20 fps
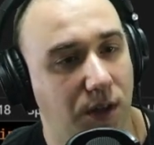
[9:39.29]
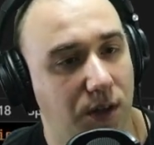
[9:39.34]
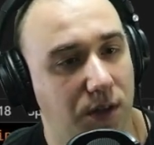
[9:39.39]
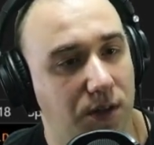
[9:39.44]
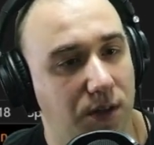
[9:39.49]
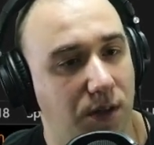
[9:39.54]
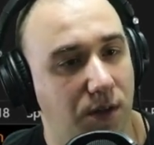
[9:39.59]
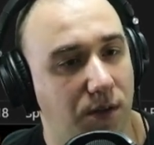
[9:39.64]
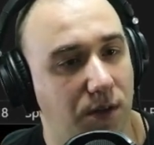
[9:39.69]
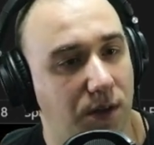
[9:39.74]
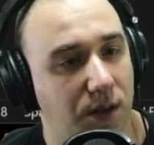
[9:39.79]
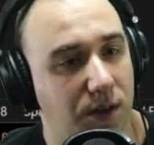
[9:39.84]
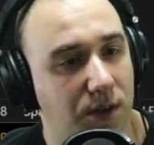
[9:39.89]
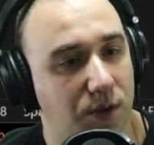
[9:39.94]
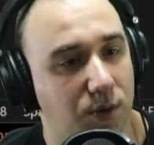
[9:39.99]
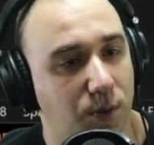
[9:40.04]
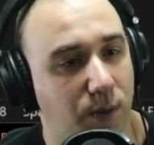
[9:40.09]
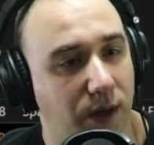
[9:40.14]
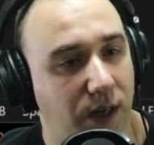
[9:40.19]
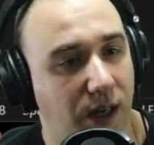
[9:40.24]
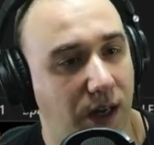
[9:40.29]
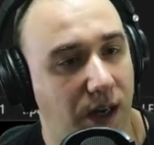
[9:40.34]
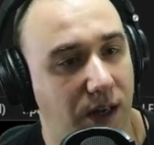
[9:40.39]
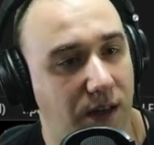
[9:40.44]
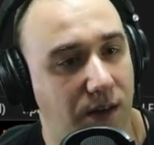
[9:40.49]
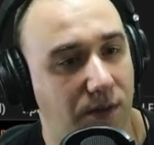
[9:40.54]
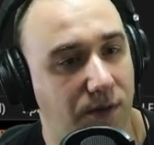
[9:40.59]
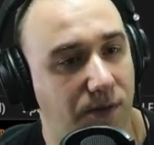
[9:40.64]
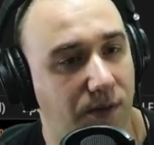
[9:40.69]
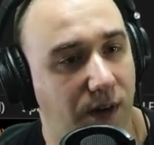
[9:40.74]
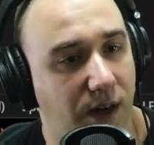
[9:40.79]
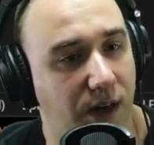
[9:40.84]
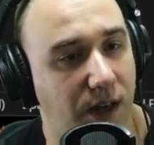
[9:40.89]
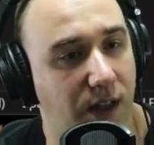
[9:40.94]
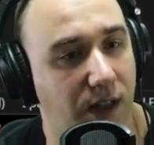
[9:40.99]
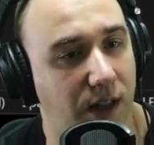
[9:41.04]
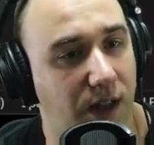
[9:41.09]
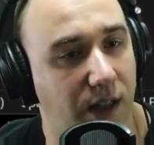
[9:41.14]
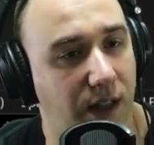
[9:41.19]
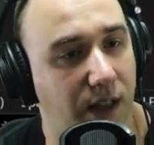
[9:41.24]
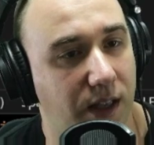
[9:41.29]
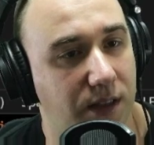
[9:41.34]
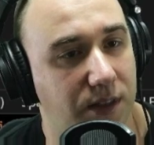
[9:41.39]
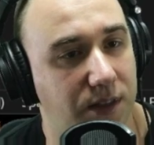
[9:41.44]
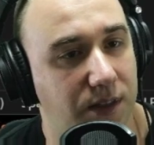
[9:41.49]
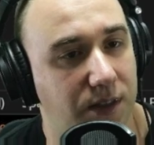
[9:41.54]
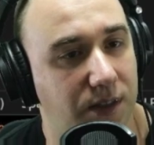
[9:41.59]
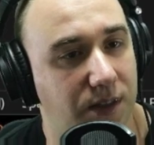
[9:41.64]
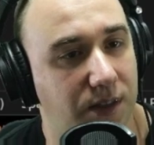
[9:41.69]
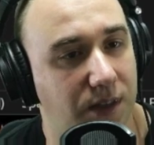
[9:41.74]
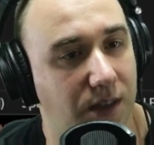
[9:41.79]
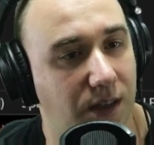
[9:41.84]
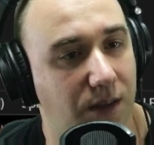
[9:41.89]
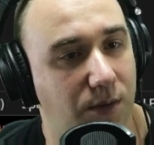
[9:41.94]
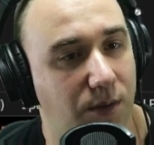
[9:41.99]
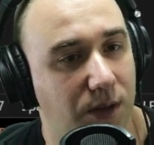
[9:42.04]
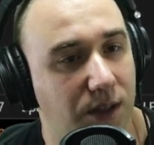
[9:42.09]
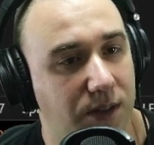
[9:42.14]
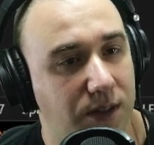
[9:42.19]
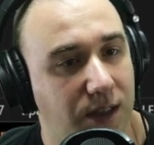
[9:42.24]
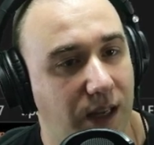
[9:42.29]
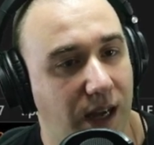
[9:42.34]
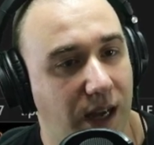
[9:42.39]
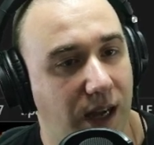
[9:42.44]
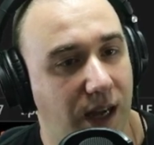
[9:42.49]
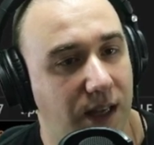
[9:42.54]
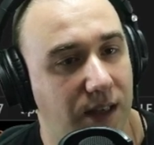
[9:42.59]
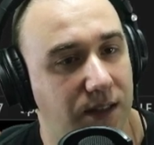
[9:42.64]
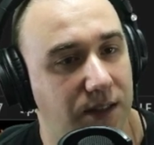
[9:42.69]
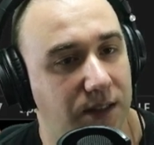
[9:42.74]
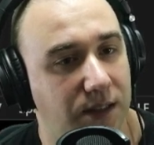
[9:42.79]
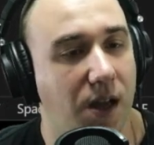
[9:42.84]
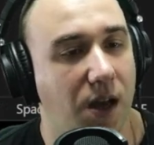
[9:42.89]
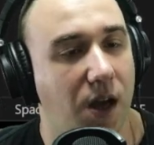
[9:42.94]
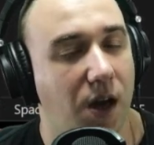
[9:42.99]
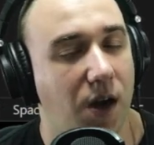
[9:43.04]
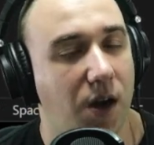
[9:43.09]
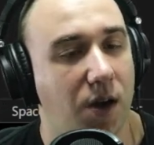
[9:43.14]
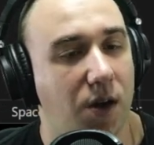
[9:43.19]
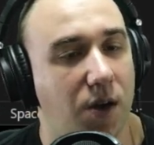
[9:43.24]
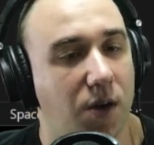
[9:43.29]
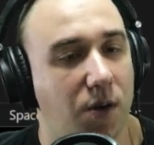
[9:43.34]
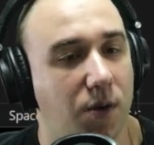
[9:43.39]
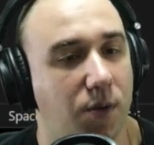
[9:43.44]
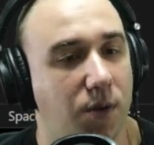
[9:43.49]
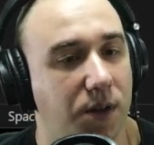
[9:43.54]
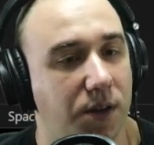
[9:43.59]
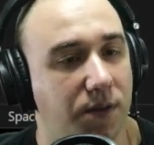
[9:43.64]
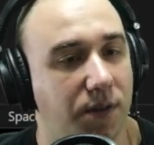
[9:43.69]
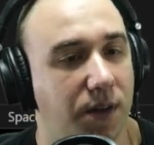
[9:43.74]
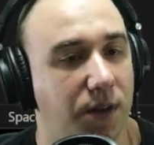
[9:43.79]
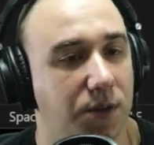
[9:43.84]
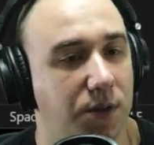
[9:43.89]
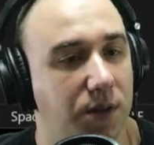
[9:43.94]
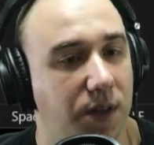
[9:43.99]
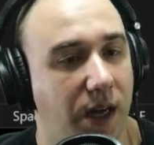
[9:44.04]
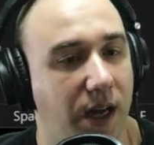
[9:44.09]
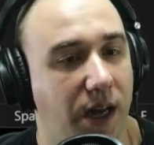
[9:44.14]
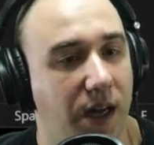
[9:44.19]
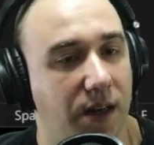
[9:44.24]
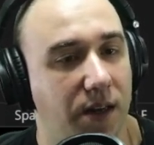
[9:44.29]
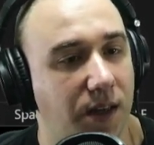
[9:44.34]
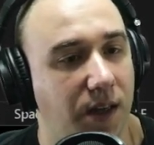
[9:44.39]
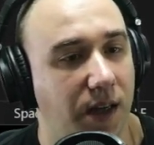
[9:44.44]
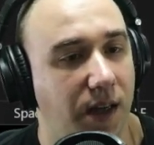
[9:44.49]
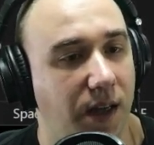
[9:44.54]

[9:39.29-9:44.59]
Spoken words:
So this way I define let's sequence as, oh, what if I'll do that?